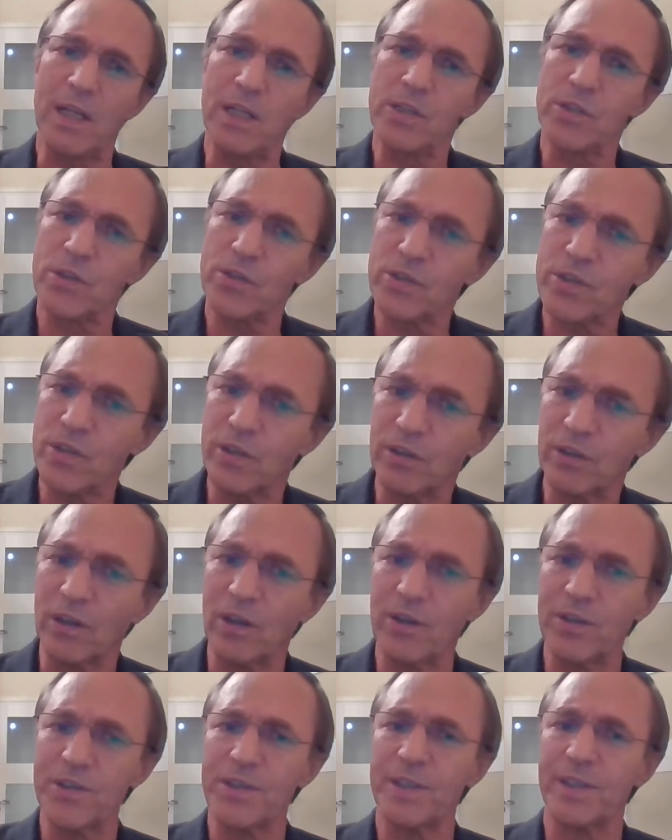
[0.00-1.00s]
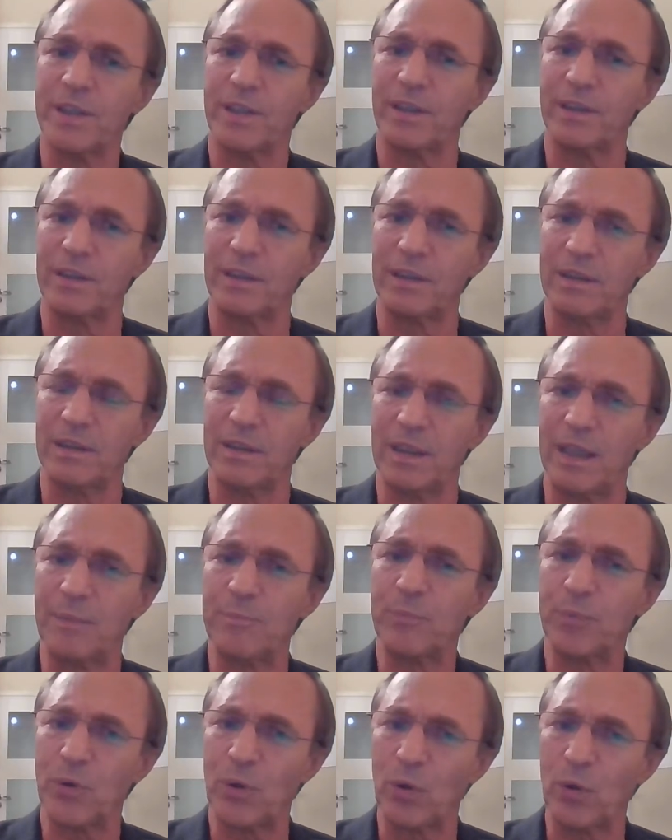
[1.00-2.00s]
sociological
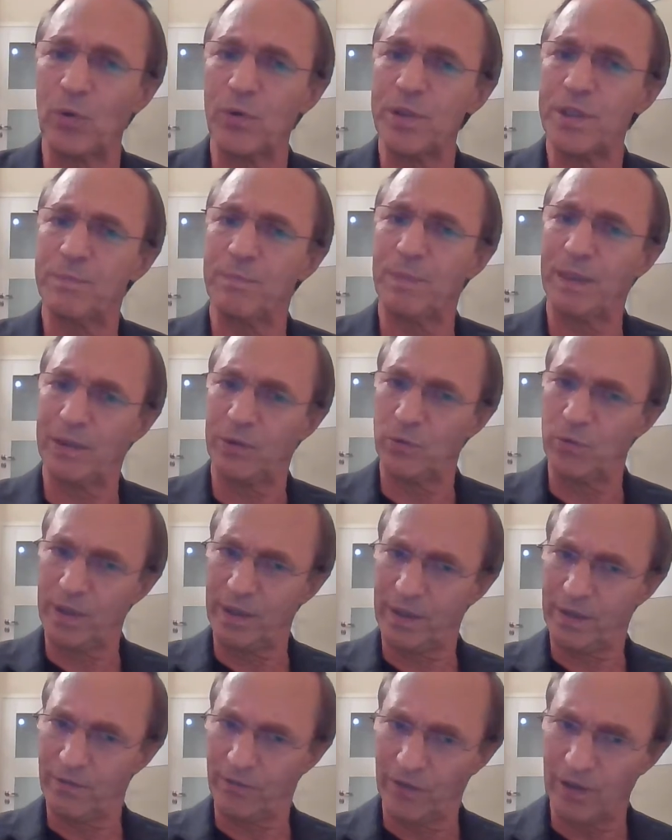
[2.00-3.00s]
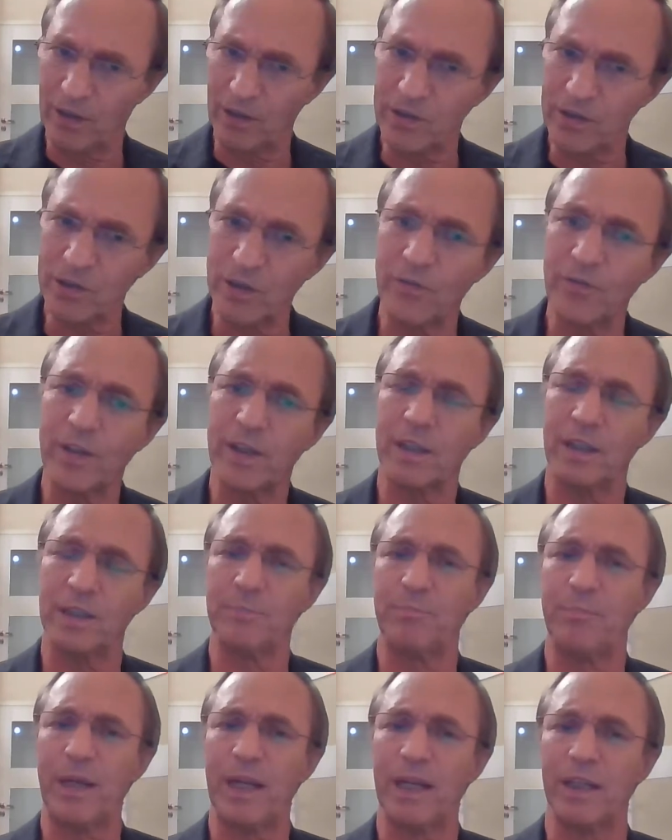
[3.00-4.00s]
approach, but with philosophical
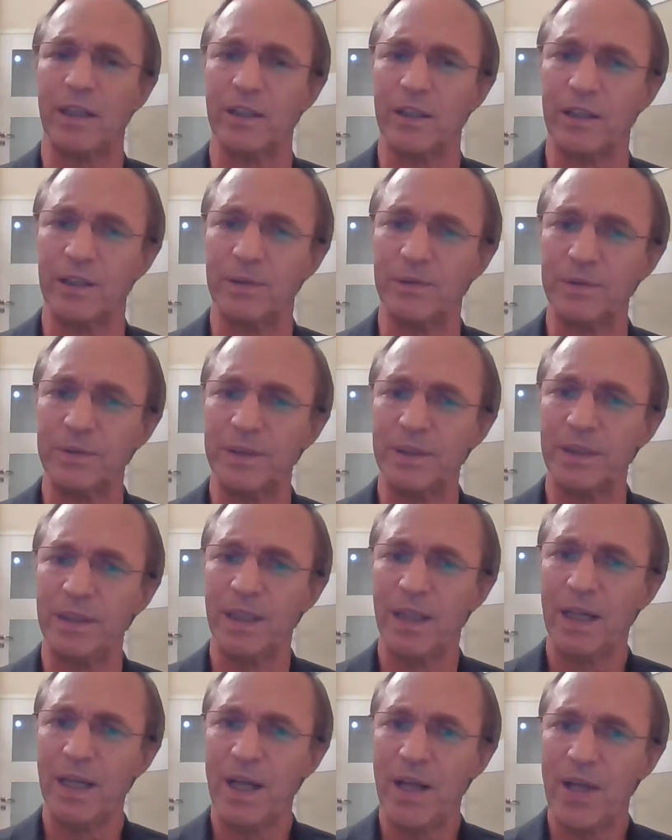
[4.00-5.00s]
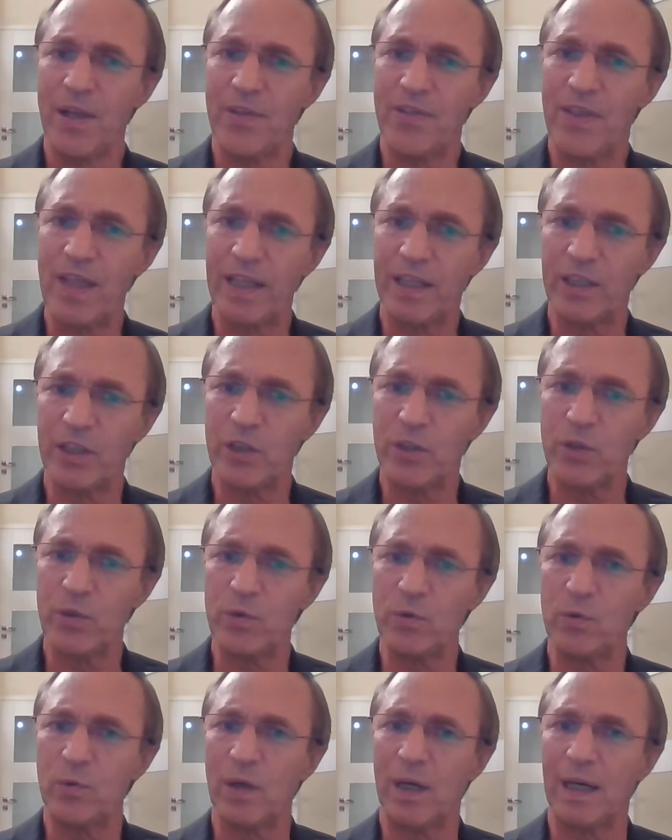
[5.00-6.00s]
background, that
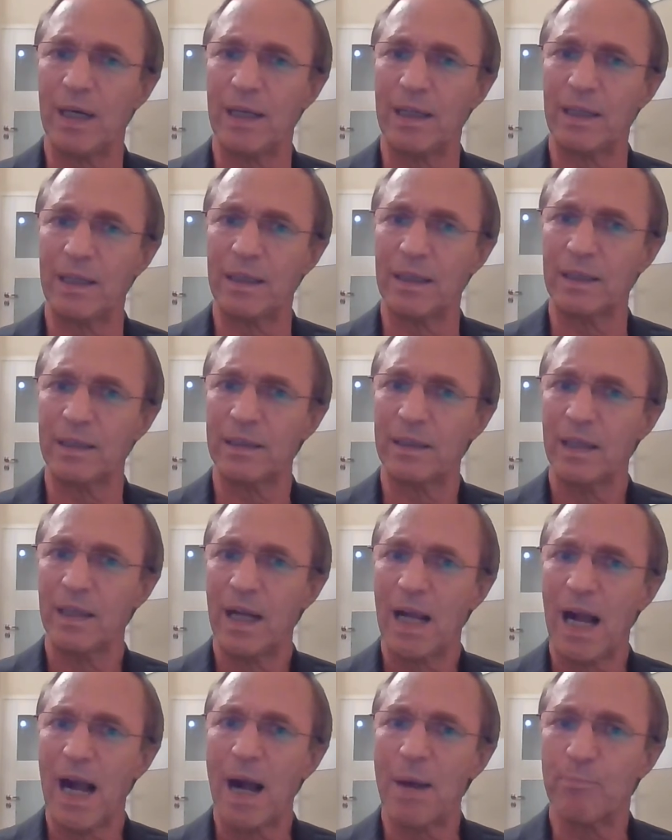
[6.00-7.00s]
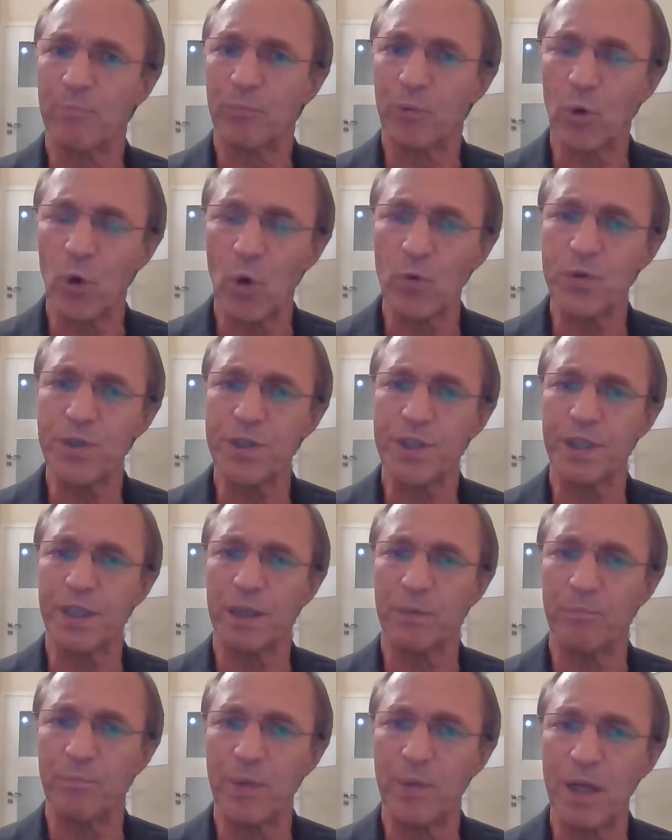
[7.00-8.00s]
you are approaching
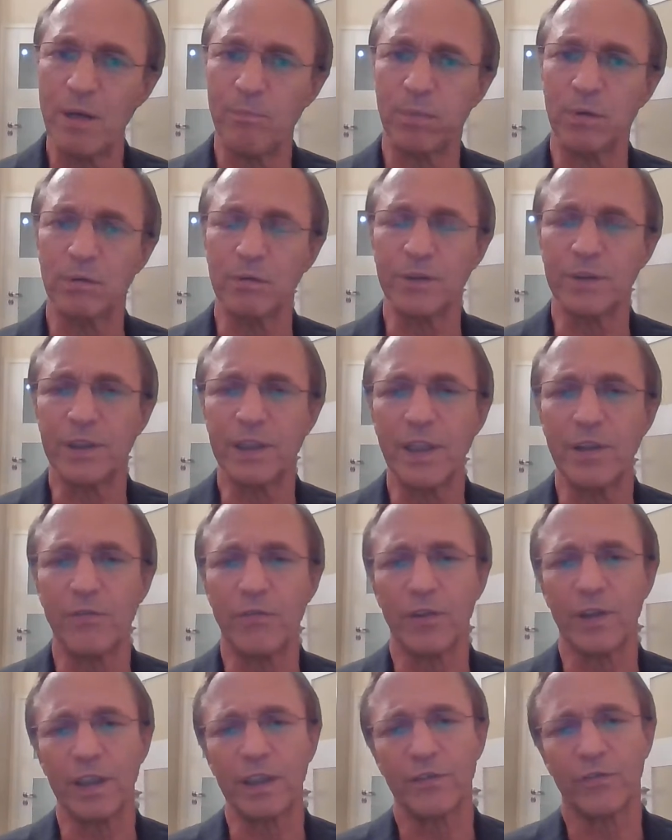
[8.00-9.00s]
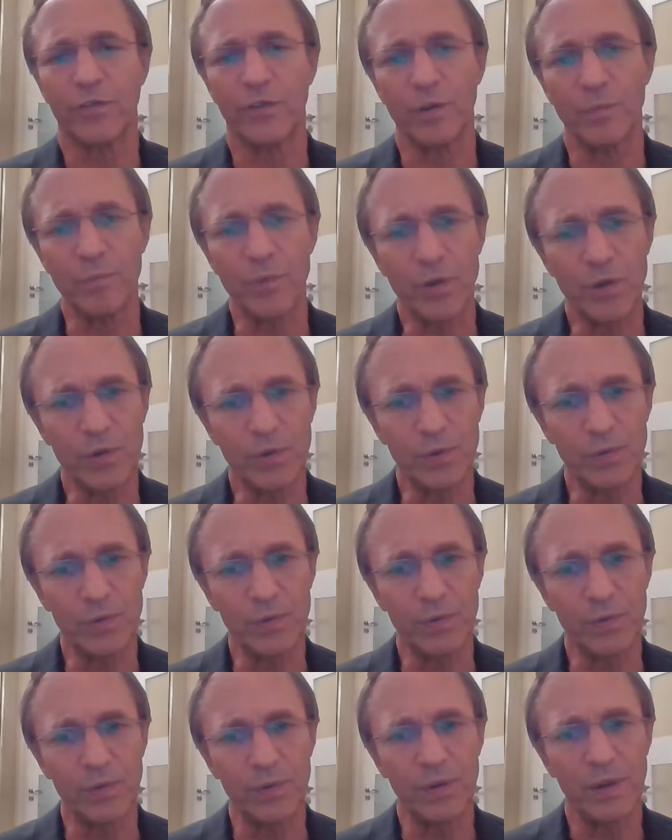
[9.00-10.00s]
people different from
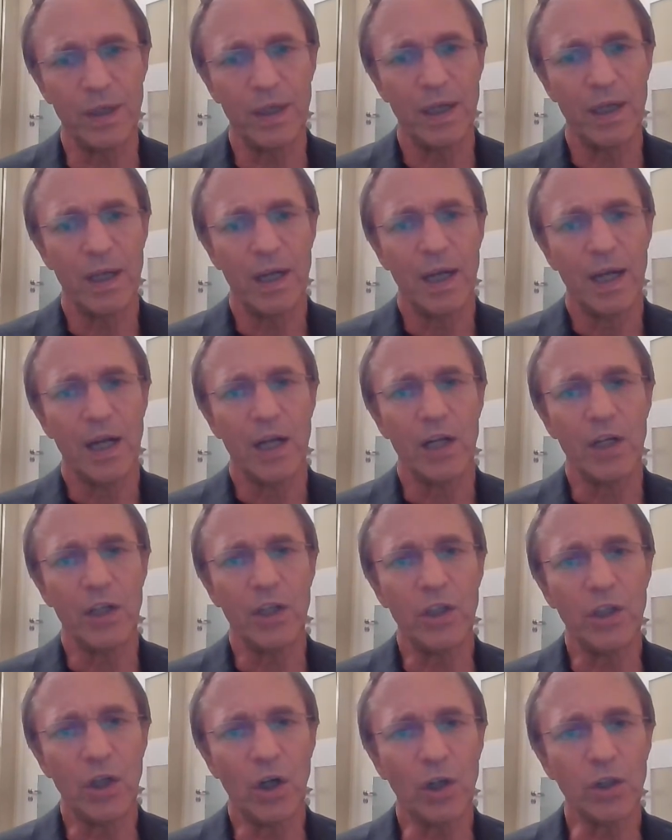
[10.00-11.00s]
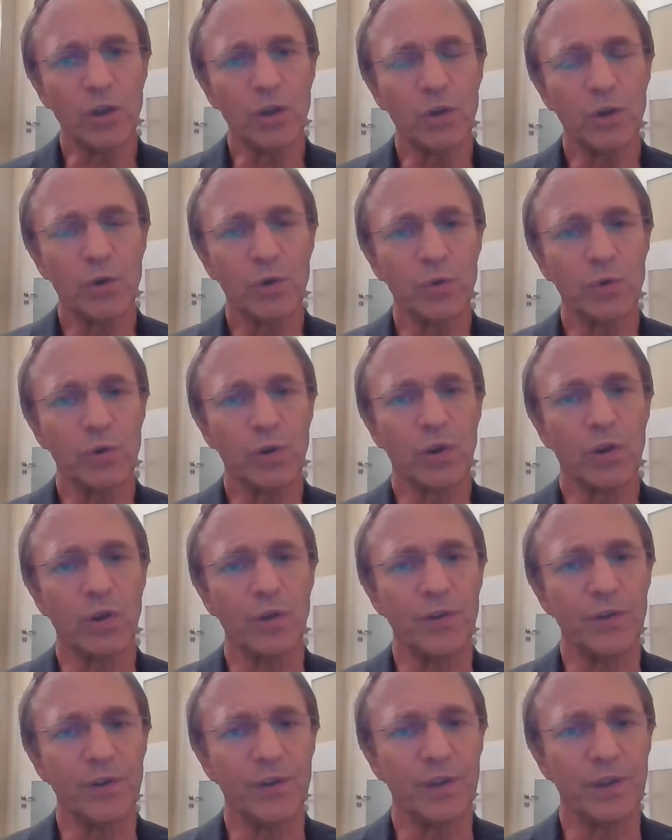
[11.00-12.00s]
you, not to
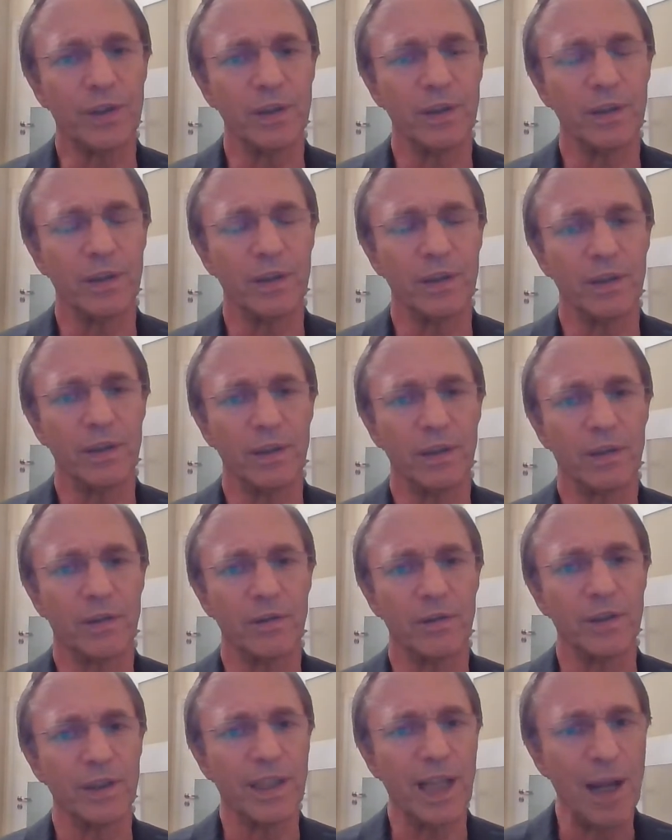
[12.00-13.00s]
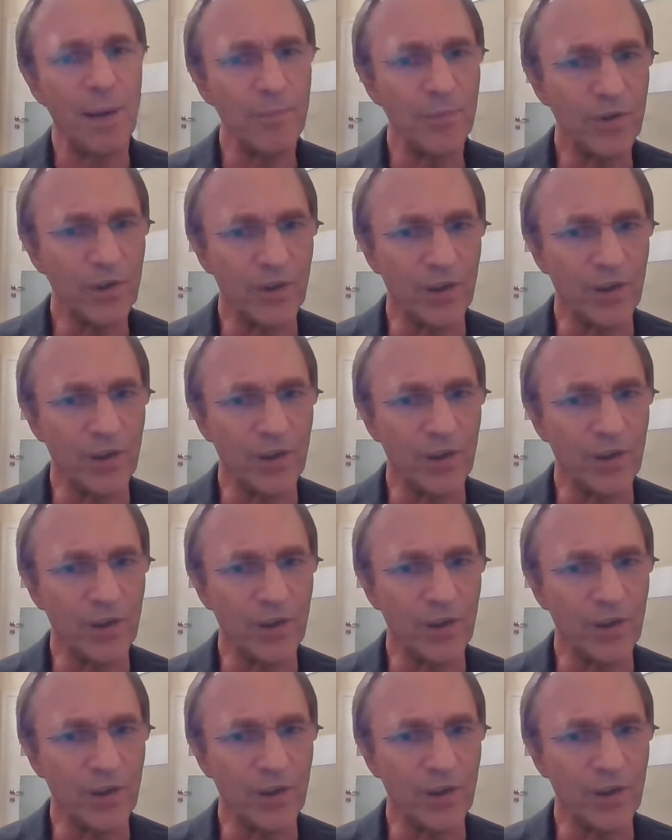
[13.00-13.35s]
condemn